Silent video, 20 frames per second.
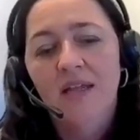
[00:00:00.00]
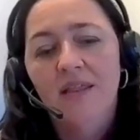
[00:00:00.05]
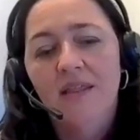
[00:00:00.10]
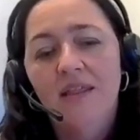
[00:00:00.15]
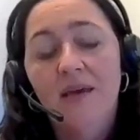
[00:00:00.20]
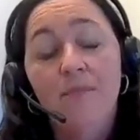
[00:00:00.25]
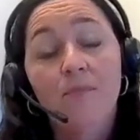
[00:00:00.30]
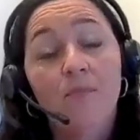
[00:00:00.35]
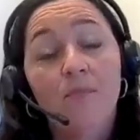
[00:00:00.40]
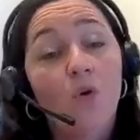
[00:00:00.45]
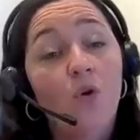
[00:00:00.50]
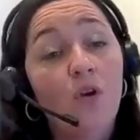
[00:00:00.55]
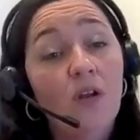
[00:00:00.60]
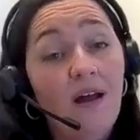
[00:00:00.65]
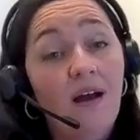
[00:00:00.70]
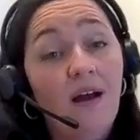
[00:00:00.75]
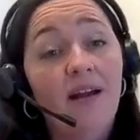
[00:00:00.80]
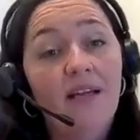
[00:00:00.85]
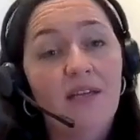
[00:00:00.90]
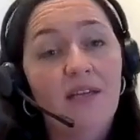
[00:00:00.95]
They're more
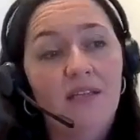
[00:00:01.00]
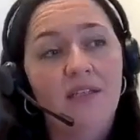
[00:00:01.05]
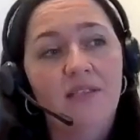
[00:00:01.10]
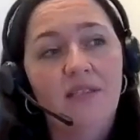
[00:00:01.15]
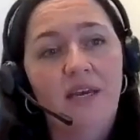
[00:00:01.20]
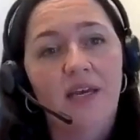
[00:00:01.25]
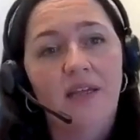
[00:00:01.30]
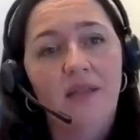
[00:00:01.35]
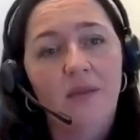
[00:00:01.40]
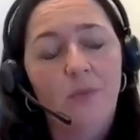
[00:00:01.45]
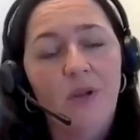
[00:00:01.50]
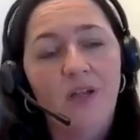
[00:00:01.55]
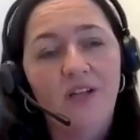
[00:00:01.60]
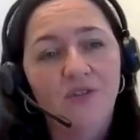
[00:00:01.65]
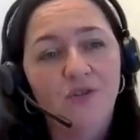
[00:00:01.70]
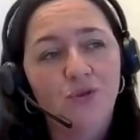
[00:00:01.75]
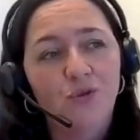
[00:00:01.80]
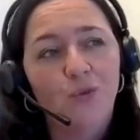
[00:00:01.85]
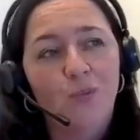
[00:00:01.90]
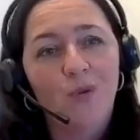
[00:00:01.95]
likely to take the
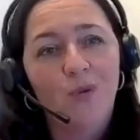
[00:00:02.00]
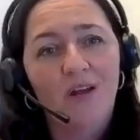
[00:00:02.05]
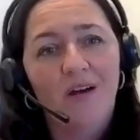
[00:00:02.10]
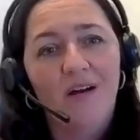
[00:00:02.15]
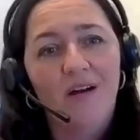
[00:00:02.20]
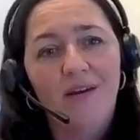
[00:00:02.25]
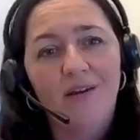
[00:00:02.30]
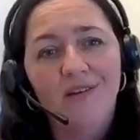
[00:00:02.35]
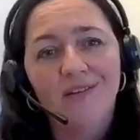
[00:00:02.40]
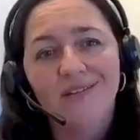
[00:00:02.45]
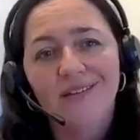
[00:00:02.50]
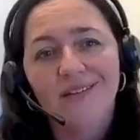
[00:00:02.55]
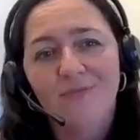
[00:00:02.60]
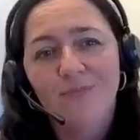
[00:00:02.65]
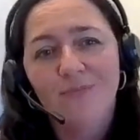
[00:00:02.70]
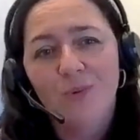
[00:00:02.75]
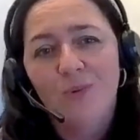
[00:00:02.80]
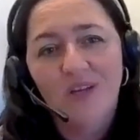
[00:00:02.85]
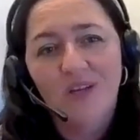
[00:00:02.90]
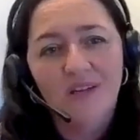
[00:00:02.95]
plunge to apply because
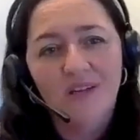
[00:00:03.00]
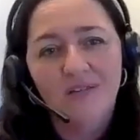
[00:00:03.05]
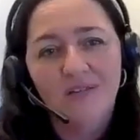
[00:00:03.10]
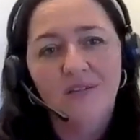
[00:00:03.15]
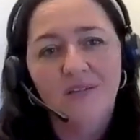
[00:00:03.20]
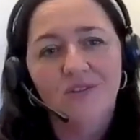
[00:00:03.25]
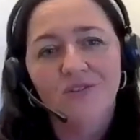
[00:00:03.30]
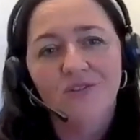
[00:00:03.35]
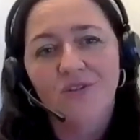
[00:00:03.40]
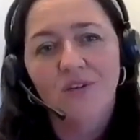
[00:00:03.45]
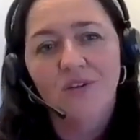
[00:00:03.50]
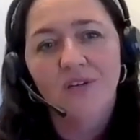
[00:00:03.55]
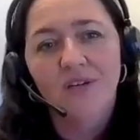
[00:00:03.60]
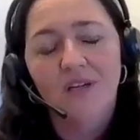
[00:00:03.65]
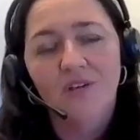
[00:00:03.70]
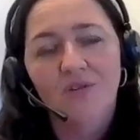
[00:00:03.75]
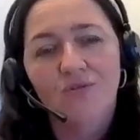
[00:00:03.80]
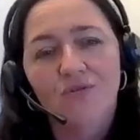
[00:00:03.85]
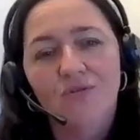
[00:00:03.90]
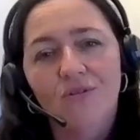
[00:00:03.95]
they've bought into the
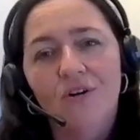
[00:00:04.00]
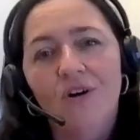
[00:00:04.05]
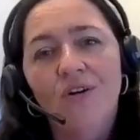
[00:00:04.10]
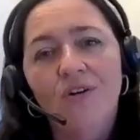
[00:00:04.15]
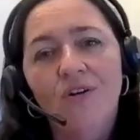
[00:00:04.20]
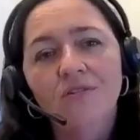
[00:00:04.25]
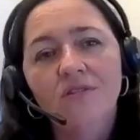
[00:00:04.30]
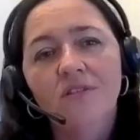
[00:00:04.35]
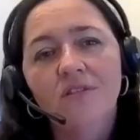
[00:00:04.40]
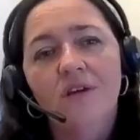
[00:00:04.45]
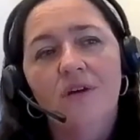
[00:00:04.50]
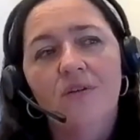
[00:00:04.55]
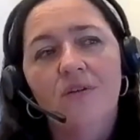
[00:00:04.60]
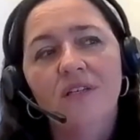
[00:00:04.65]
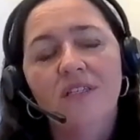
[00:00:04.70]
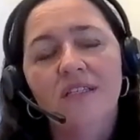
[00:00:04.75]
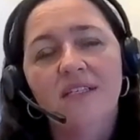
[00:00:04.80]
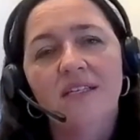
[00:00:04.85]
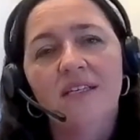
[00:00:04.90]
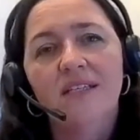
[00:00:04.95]
journey you're on. So
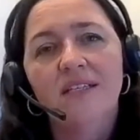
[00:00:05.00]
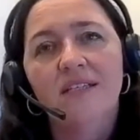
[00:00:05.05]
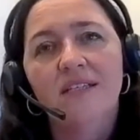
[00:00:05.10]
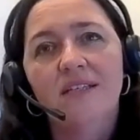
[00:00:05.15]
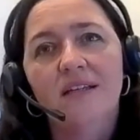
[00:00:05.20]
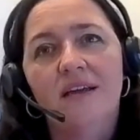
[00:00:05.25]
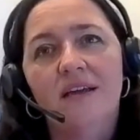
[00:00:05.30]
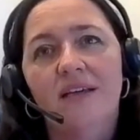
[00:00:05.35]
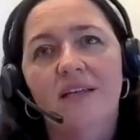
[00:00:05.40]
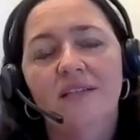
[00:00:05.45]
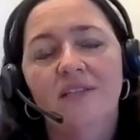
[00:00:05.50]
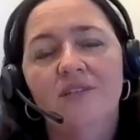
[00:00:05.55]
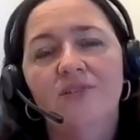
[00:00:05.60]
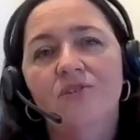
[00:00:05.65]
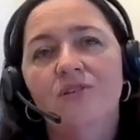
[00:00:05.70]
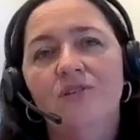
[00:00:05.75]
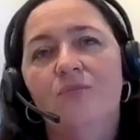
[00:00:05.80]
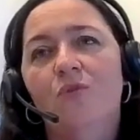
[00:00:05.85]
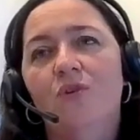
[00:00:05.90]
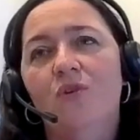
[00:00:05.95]
it's like it's
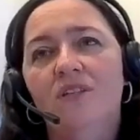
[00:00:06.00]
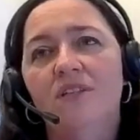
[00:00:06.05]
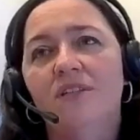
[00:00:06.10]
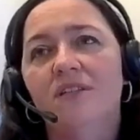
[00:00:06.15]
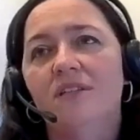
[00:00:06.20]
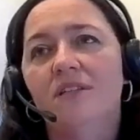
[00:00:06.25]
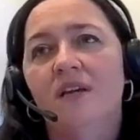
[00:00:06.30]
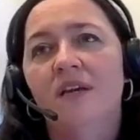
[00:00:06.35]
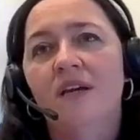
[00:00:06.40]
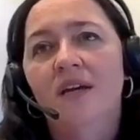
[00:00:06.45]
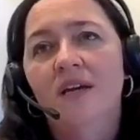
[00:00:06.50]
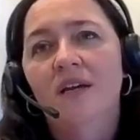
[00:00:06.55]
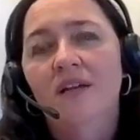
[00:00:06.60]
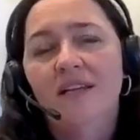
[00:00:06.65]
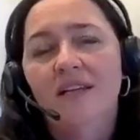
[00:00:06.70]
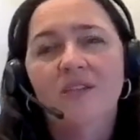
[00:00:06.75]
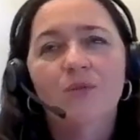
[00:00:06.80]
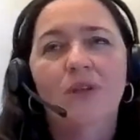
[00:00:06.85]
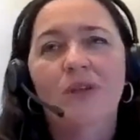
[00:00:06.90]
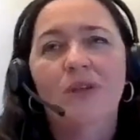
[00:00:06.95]
not a once.
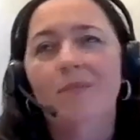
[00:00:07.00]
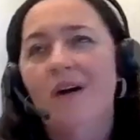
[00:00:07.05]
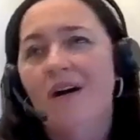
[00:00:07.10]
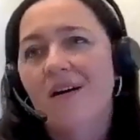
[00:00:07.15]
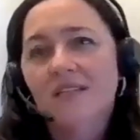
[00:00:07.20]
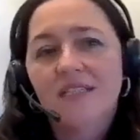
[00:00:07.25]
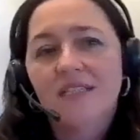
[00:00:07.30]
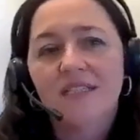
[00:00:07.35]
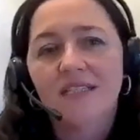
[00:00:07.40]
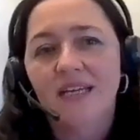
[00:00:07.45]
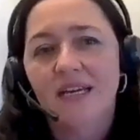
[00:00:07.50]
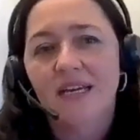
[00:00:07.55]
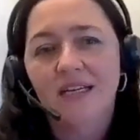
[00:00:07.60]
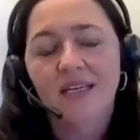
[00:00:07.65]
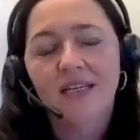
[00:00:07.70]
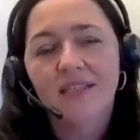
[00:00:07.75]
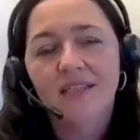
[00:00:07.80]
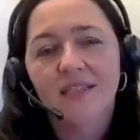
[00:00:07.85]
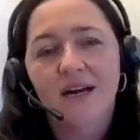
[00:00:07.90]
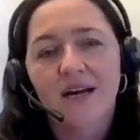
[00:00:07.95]
That's where the marketing
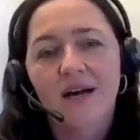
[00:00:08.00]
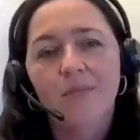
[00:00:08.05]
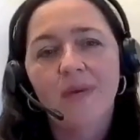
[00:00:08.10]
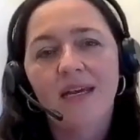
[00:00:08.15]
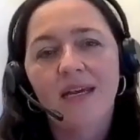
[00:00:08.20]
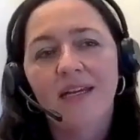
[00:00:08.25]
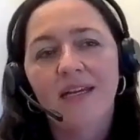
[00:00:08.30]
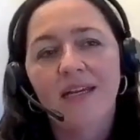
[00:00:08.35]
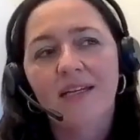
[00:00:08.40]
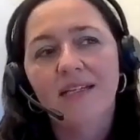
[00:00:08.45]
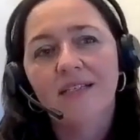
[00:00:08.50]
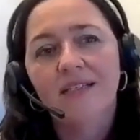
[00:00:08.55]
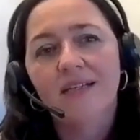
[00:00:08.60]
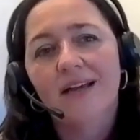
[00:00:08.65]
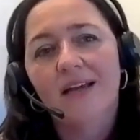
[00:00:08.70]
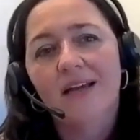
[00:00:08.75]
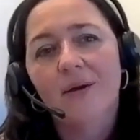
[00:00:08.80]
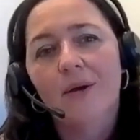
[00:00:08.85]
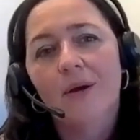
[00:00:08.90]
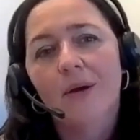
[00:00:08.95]
techniques come in. It's
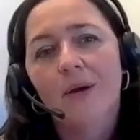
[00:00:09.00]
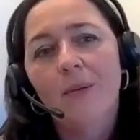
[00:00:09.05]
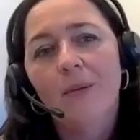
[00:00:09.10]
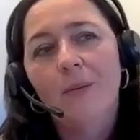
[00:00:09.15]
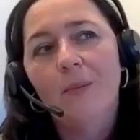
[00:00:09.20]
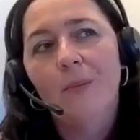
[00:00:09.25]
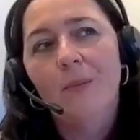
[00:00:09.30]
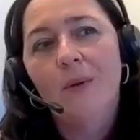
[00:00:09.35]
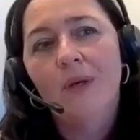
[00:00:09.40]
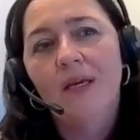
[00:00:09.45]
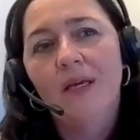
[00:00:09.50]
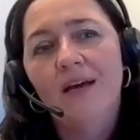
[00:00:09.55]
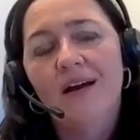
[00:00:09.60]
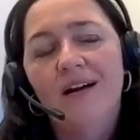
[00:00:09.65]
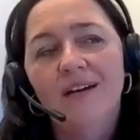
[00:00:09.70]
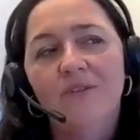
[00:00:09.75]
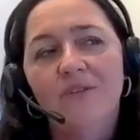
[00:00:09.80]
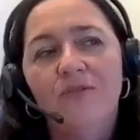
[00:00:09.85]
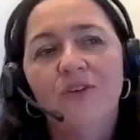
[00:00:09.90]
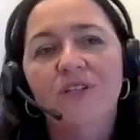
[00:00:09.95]
like
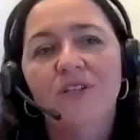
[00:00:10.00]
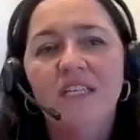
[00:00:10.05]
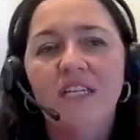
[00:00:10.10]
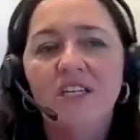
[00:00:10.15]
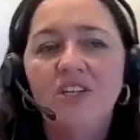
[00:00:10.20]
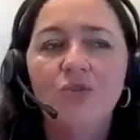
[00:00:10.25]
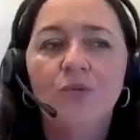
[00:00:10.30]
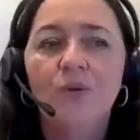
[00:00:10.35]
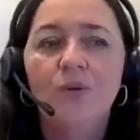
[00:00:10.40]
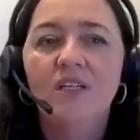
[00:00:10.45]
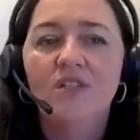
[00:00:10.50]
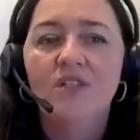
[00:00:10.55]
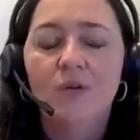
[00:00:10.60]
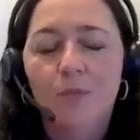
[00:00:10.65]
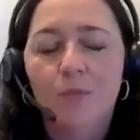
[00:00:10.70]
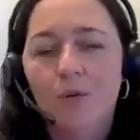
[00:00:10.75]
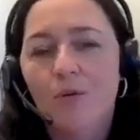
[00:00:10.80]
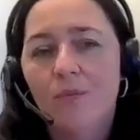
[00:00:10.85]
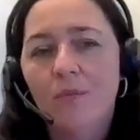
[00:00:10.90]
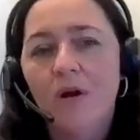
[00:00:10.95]
kind of continuing to
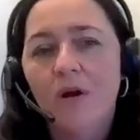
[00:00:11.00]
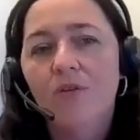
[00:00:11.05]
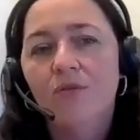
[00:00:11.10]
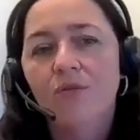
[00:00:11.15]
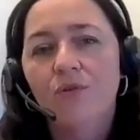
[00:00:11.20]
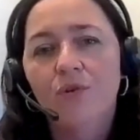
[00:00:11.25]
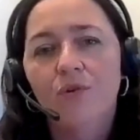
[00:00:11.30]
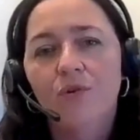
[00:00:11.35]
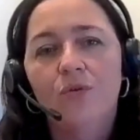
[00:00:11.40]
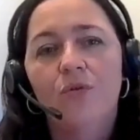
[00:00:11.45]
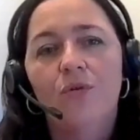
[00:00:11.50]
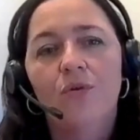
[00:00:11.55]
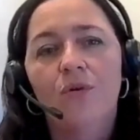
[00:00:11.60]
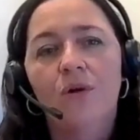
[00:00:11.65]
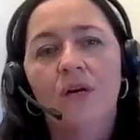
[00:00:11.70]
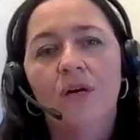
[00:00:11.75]
promote your